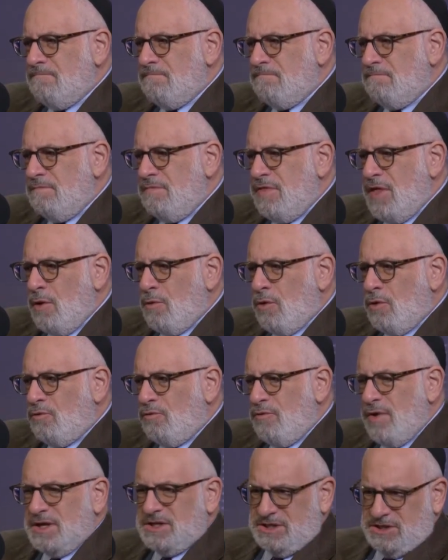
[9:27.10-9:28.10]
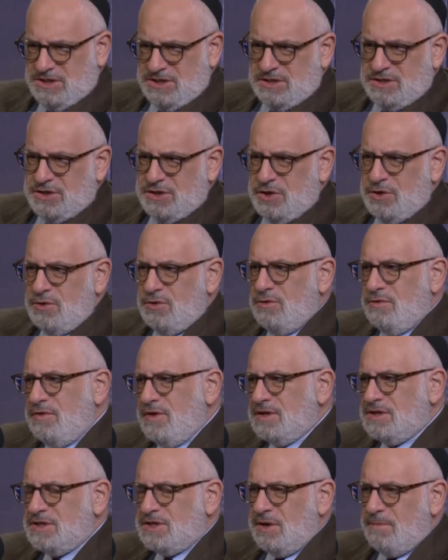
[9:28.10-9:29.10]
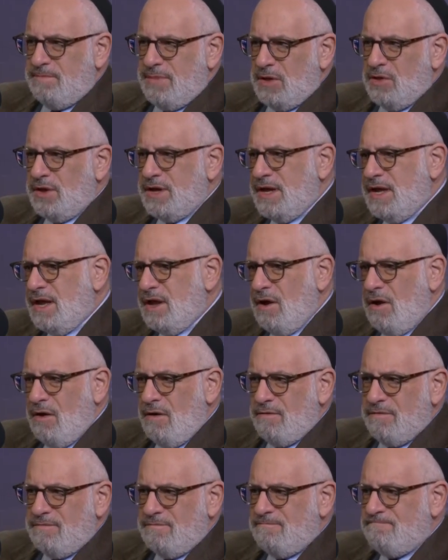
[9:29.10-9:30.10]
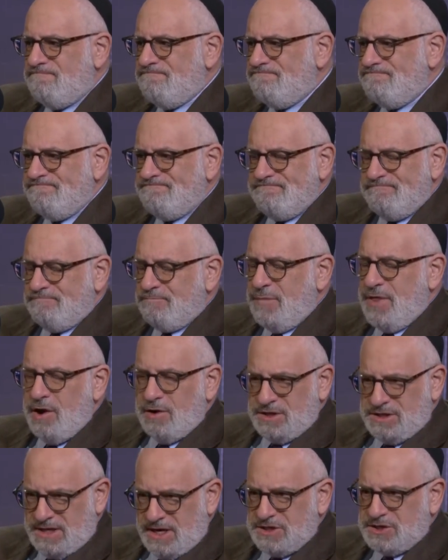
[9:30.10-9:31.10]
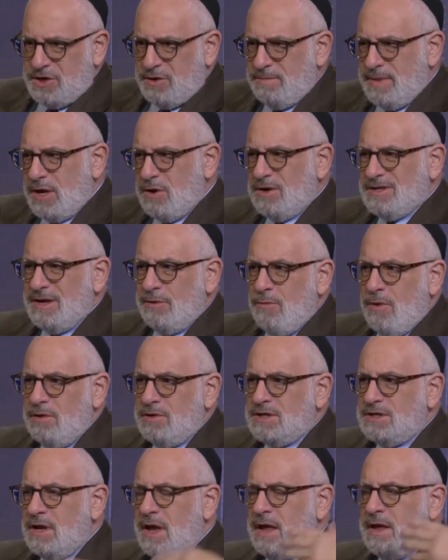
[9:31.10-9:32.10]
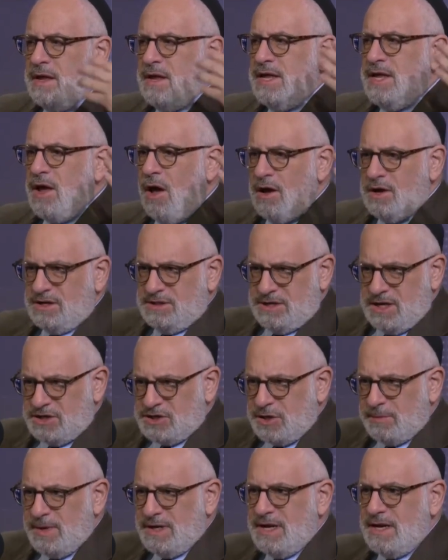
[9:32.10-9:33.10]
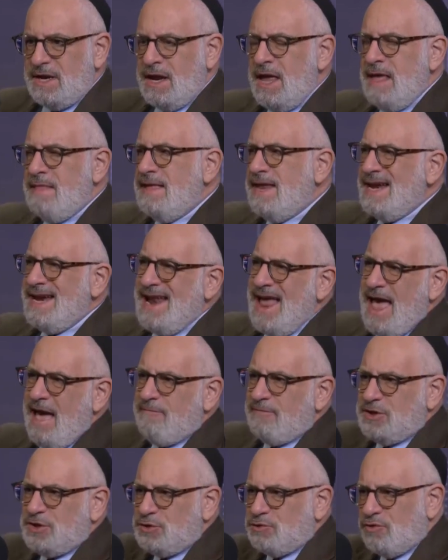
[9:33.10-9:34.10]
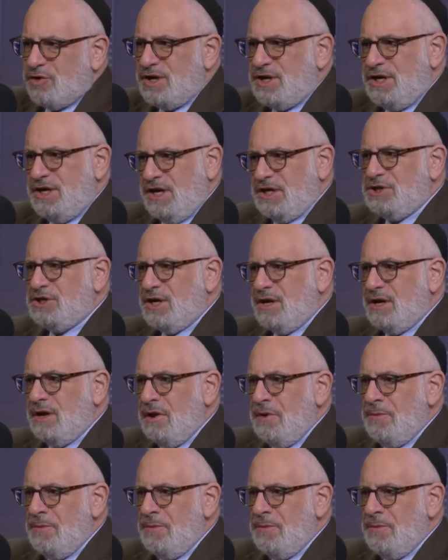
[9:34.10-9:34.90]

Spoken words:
there were risks to the stability of their system because it was a young system. They didn't have a tradition.